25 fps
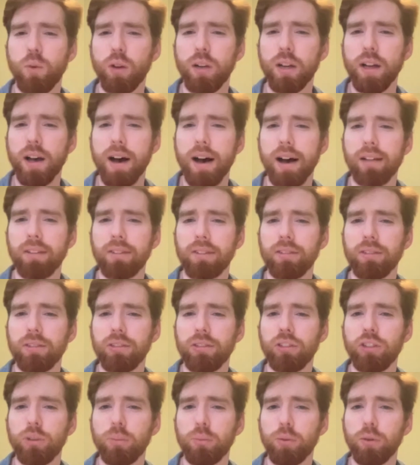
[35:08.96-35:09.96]
not
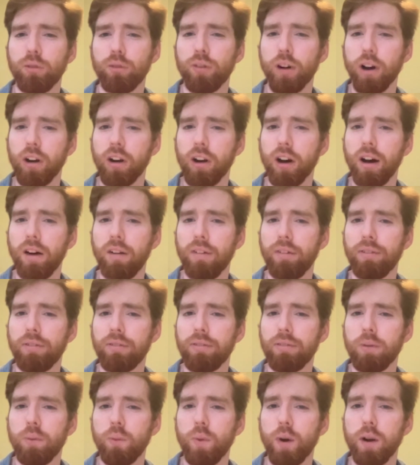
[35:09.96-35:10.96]
super far off
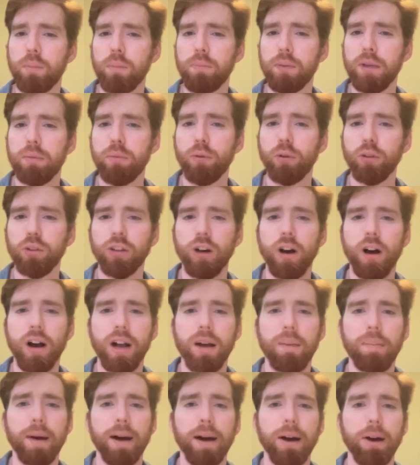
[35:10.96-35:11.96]
when people talk
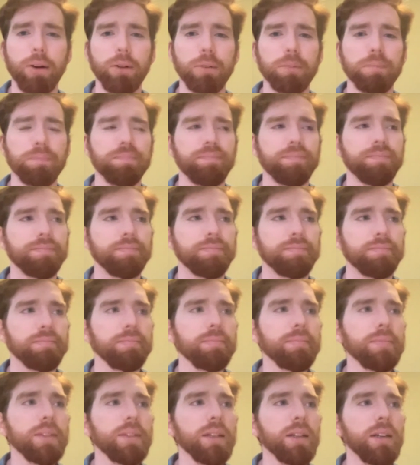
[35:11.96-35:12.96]
about
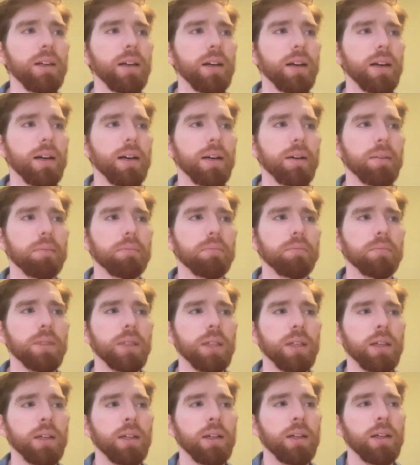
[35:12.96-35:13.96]
um,
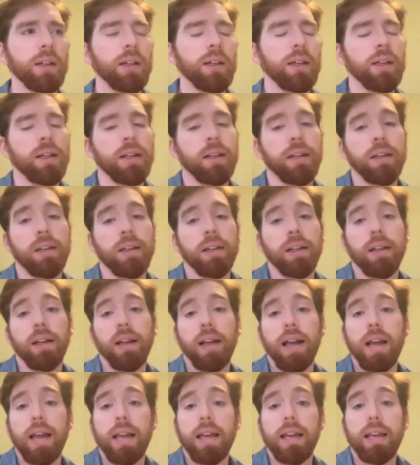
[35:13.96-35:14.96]

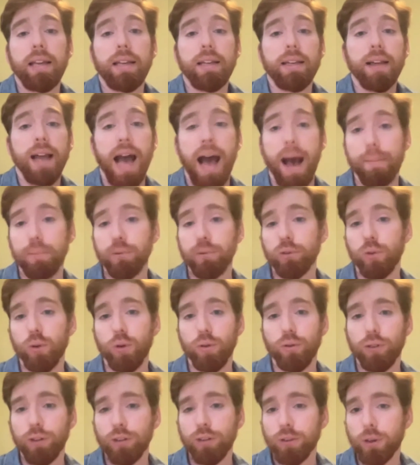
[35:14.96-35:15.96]
a app store
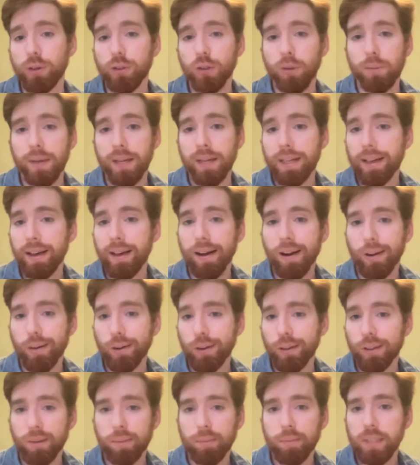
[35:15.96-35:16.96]
for social media
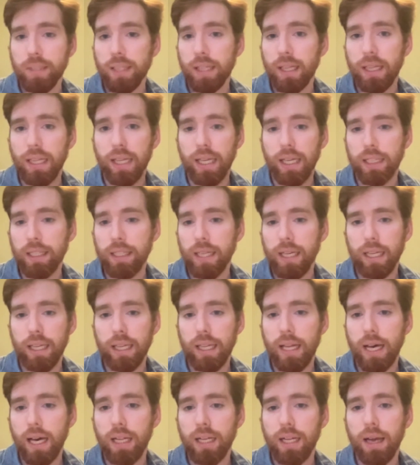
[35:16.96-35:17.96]
algorithms and things like
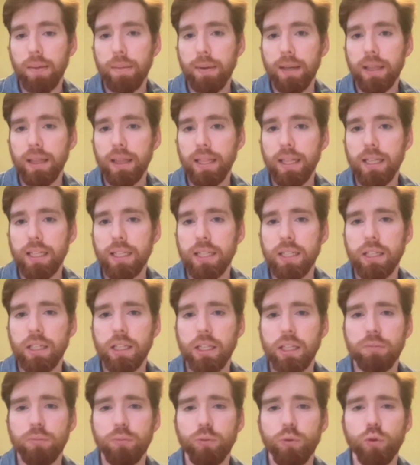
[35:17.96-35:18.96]
that. I mean,
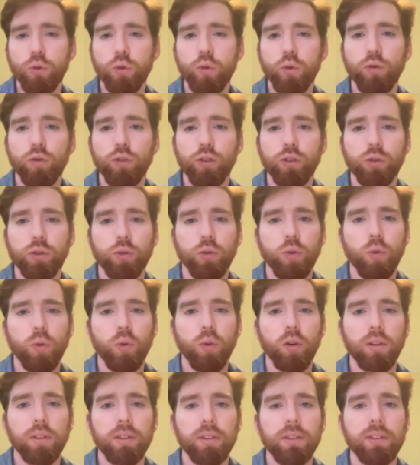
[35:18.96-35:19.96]
this moves
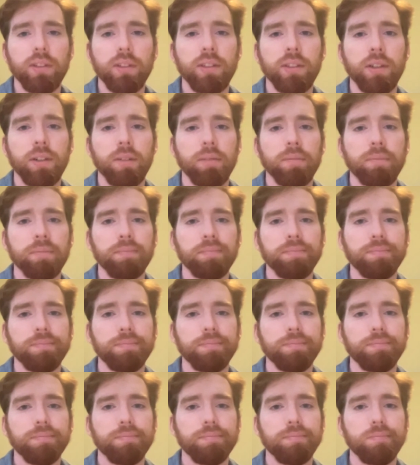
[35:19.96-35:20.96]
towards
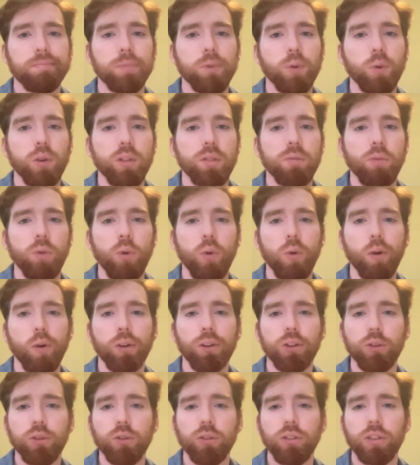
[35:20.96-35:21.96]
more
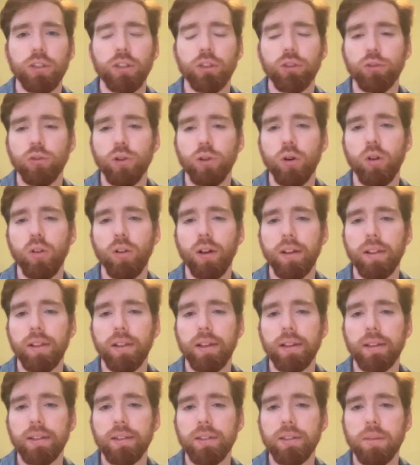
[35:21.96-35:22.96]
user control, I
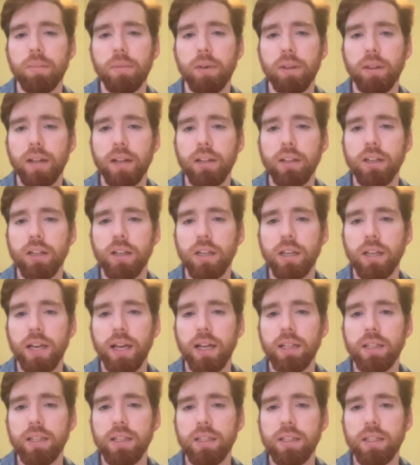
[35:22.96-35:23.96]
think, is something that's going to
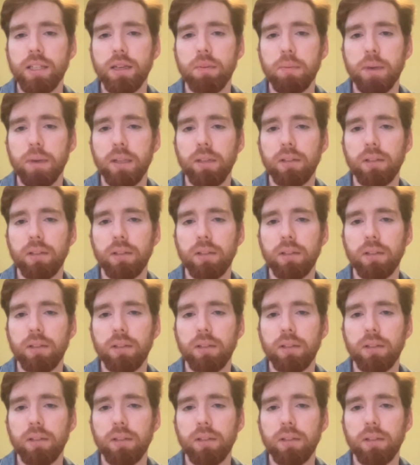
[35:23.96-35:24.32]
gain steam